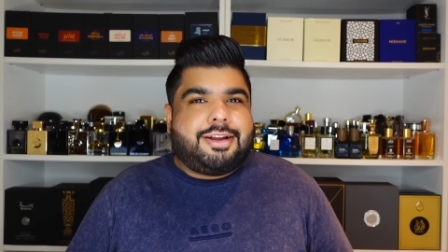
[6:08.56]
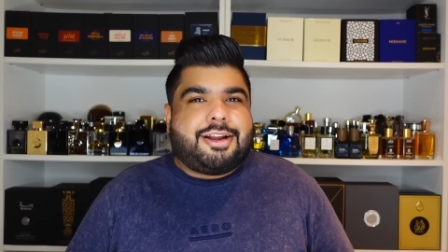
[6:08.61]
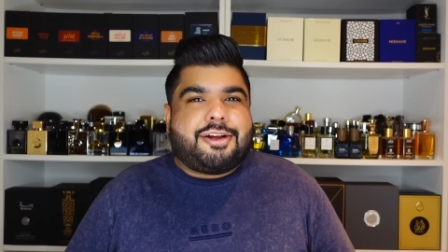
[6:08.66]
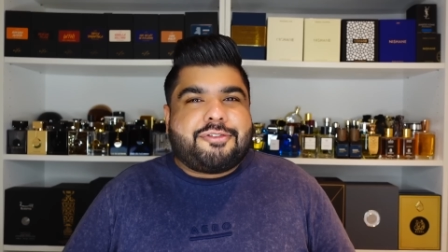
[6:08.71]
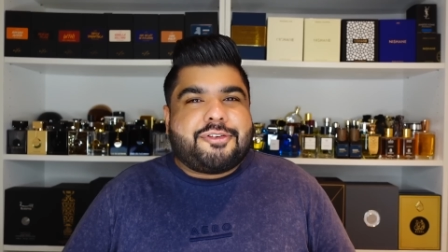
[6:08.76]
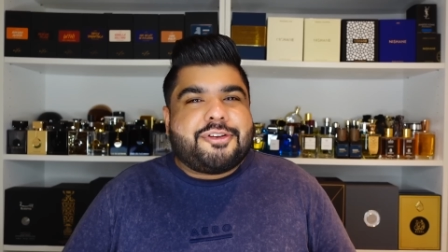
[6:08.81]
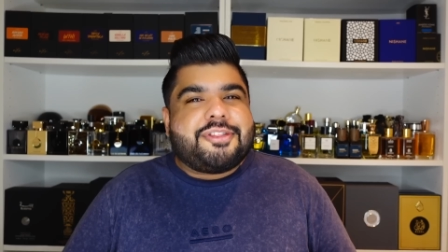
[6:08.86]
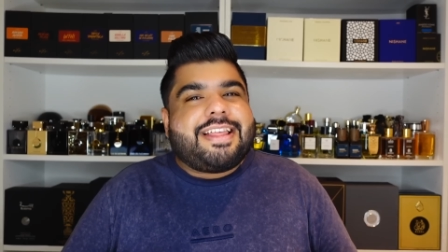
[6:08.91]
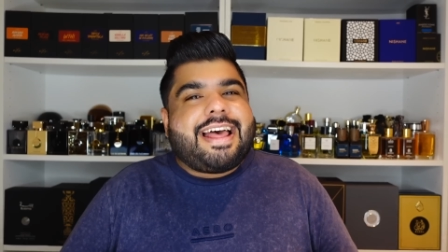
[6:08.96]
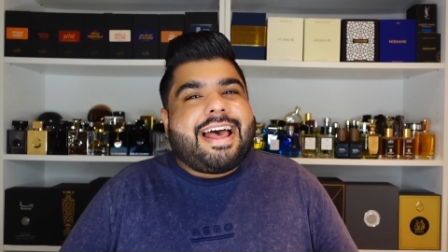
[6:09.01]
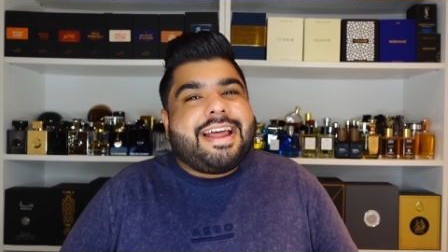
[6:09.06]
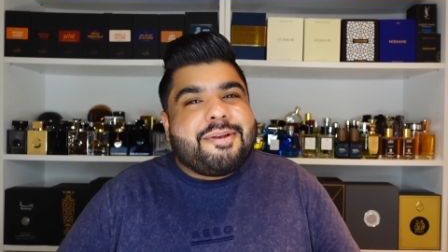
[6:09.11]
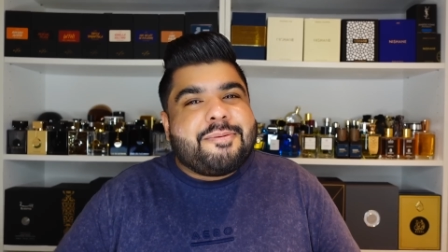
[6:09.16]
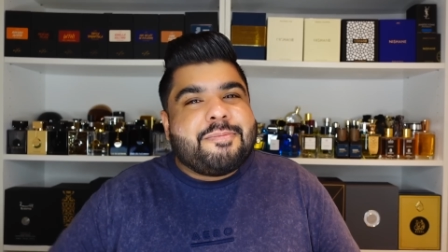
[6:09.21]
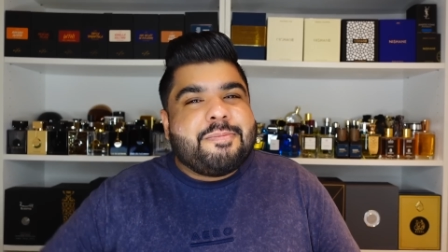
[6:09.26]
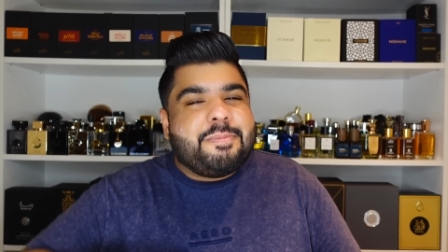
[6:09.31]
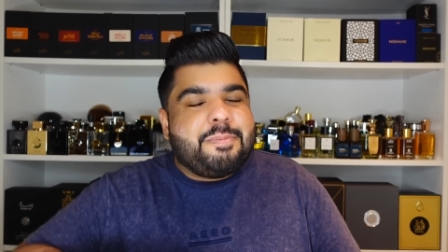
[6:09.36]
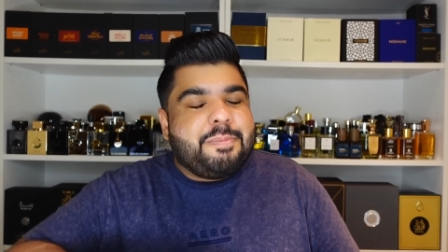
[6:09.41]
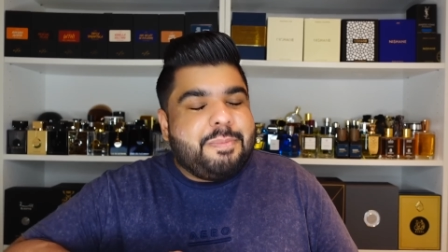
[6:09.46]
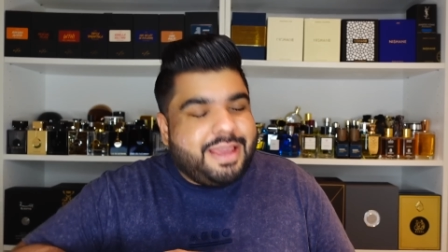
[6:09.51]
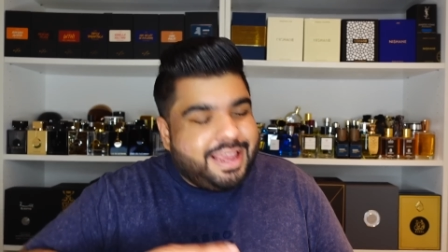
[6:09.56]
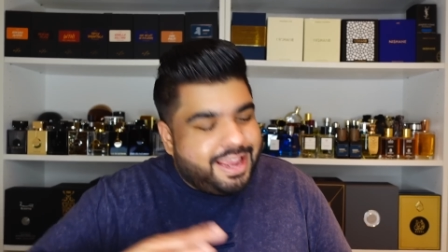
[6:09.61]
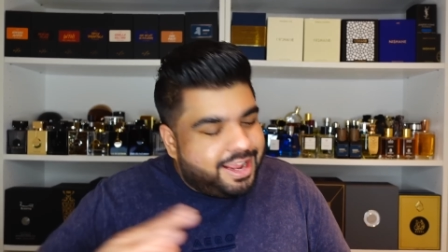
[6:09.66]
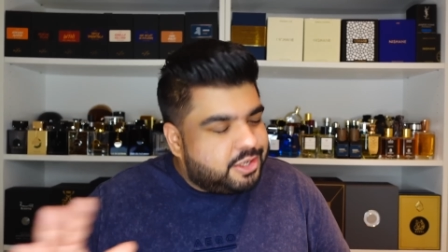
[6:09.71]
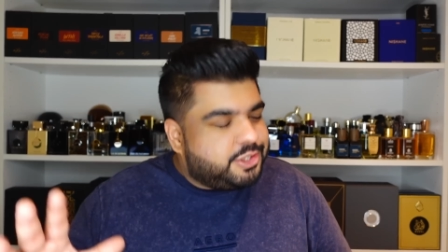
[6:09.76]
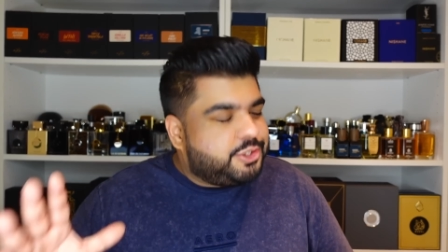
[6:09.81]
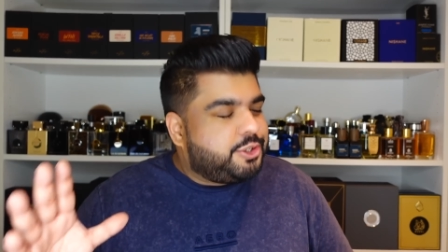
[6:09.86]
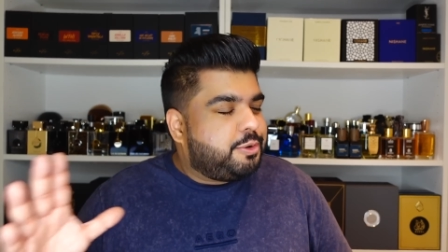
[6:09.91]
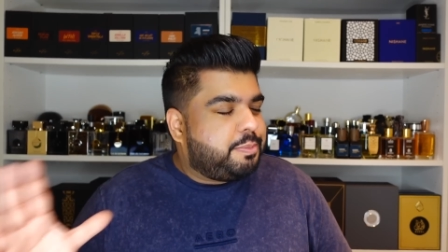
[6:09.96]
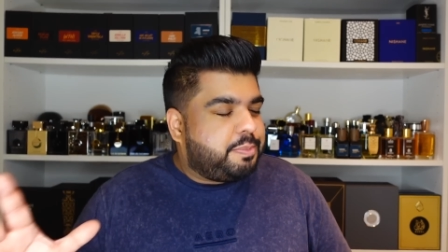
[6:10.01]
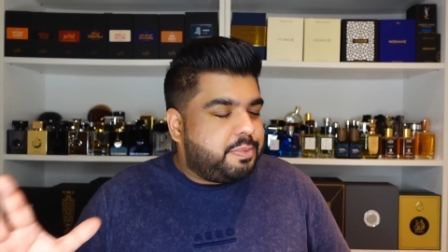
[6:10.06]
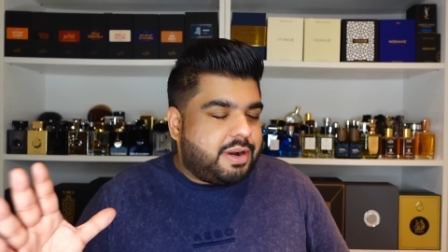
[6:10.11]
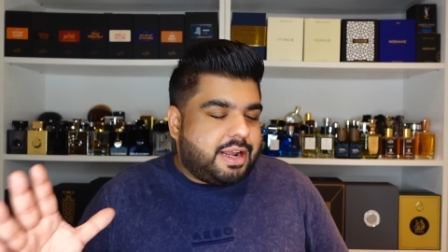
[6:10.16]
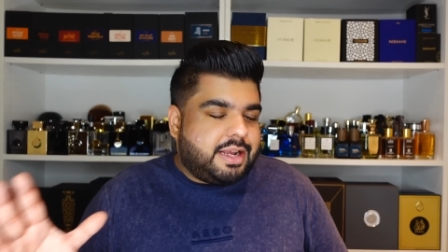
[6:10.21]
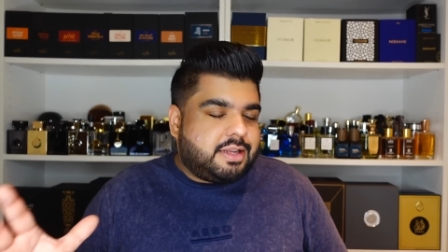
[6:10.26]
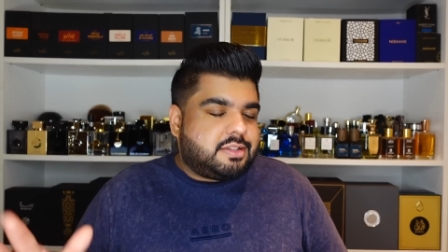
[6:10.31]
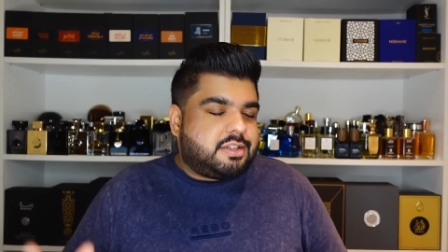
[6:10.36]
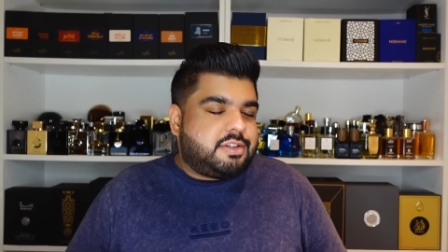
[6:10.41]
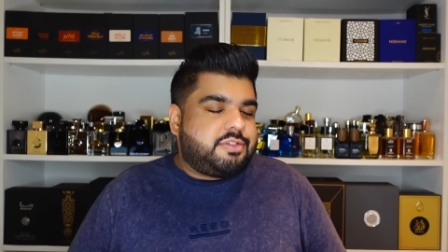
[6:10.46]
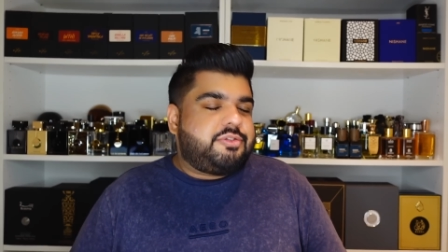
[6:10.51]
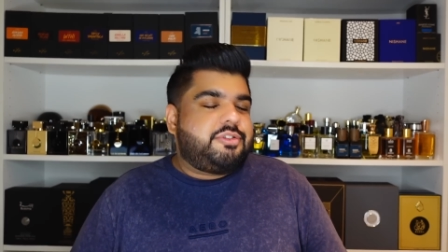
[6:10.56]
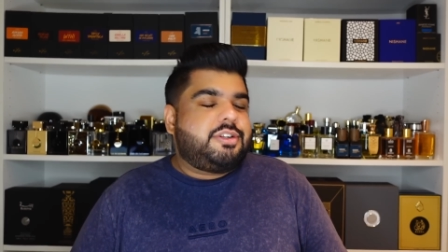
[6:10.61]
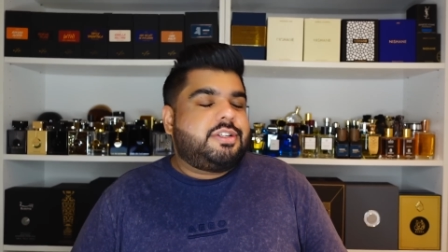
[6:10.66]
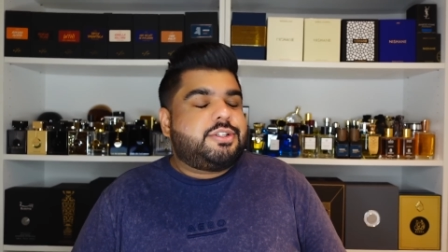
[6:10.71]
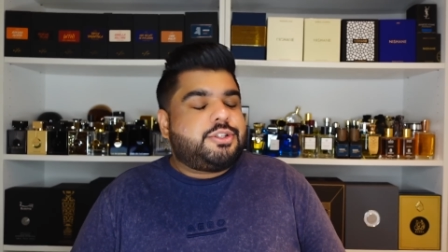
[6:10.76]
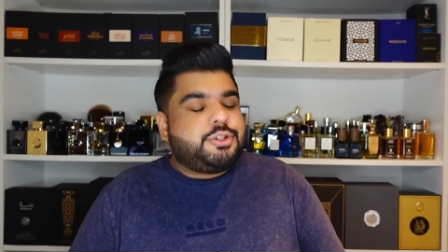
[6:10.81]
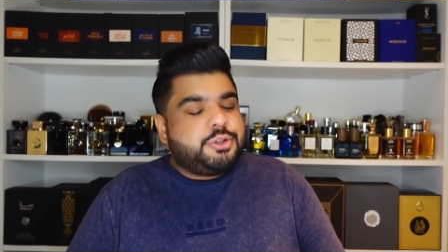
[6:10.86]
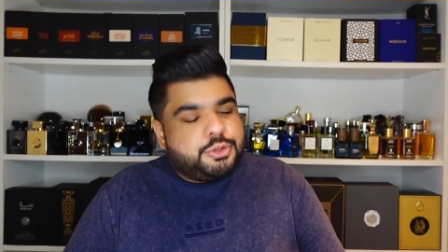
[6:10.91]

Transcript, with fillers: Now for that major price difference,